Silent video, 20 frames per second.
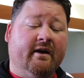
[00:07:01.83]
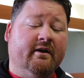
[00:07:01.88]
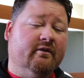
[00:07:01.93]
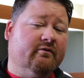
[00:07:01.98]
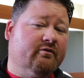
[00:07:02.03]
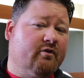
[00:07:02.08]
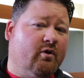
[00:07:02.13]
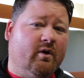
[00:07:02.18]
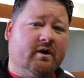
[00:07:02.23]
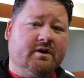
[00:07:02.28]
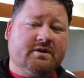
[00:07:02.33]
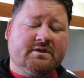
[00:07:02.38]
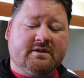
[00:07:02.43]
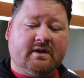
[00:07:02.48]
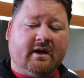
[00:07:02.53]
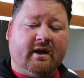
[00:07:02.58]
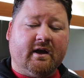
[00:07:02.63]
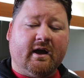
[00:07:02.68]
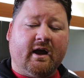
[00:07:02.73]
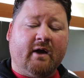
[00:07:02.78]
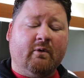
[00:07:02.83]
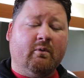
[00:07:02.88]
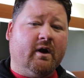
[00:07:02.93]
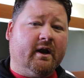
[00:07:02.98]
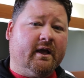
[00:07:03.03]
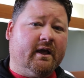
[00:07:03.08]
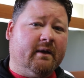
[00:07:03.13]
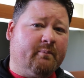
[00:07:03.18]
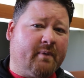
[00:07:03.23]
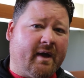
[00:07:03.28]
And of course, I
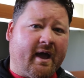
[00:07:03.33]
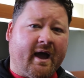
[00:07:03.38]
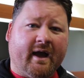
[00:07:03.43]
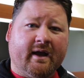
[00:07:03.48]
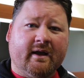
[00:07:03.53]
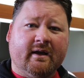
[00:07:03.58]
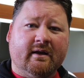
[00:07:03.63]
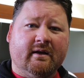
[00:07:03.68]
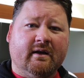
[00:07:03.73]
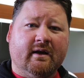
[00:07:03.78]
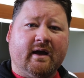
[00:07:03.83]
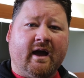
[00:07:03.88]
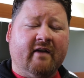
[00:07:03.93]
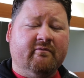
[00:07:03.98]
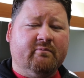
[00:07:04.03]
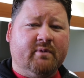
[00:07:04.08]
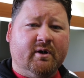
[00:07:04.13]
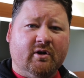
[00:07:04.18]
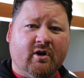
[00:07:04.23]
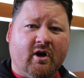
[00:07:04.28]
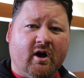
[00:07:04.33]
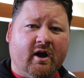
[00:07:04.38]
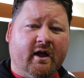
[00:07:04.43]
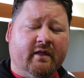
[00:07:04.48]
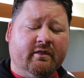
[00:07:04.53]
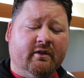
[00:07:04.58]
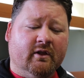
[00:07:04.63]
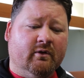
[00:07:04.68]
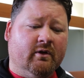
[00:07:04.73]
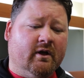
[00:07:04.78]
want to get back. I've been gone
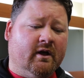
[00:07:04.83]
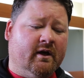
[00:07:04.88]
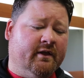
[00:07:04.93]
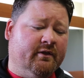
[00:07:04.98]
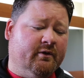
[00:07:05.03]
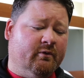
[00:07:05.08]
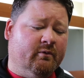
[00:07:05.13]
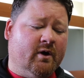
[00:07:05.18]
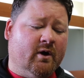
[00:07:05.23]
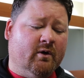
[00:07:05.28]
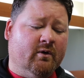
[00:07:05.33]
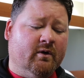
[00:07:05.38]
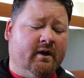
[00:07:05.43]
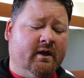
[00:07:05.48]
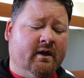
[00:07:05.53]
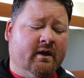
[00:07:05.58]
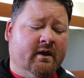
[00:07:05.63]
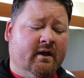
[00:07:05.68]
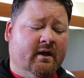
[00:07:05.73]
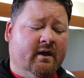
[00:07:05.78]
on the road.